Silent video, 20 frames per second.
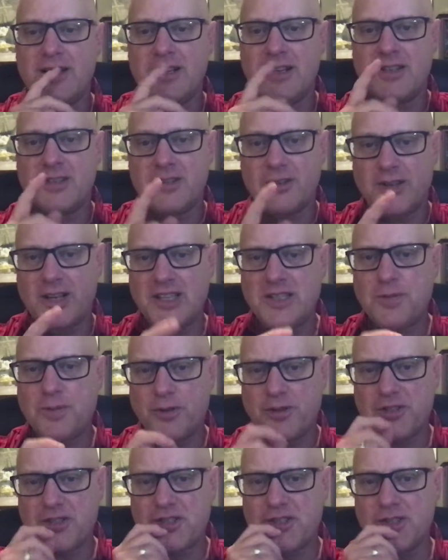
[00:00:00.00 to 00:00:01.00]
So let's
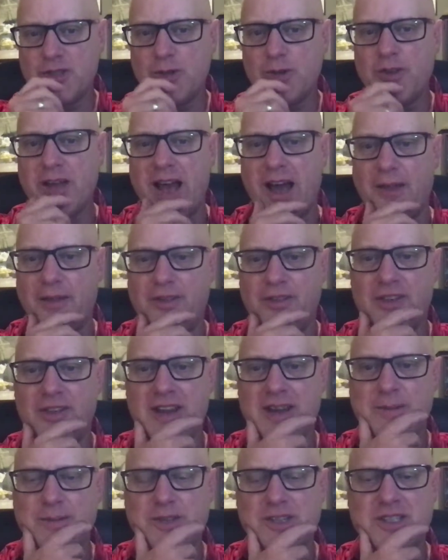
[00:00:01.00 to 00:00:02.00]
pursue that
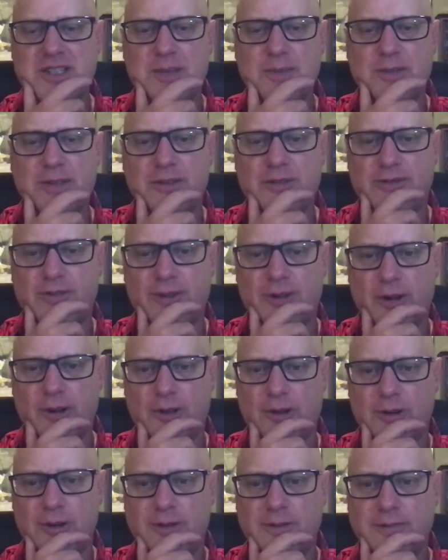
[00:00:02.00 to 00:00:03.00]
theme just a bit
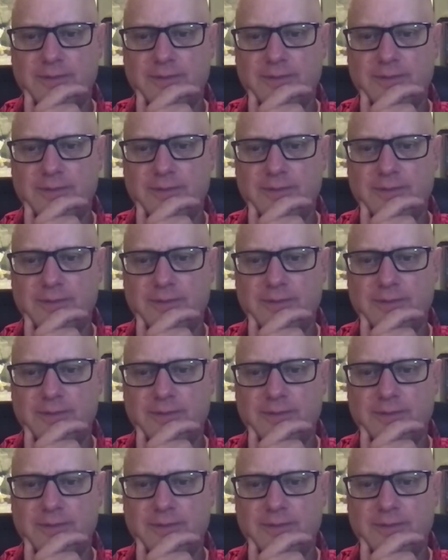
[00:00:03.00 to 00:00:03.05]
further.